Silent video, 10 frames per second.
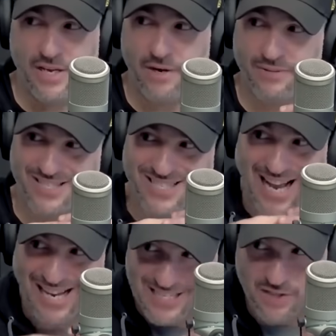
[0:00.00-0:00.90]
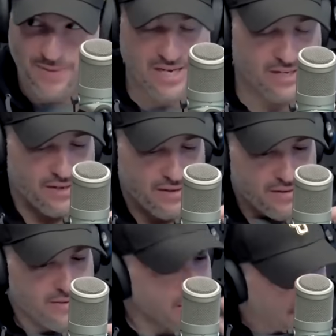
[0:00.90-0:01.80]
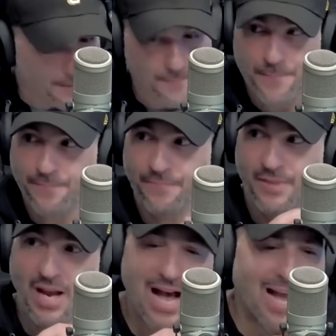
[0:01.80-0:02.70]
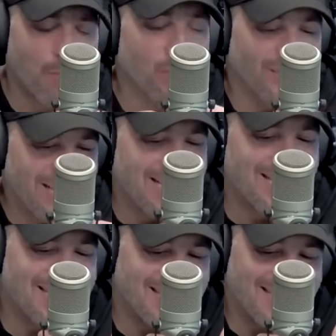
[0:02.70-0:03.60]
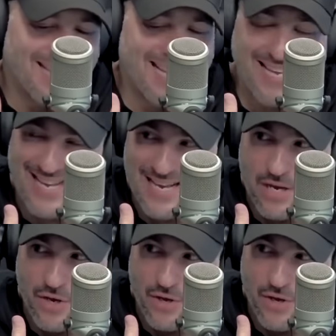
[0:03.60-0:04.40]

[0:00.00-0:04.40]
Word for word: you know, seismic thing. I will need to see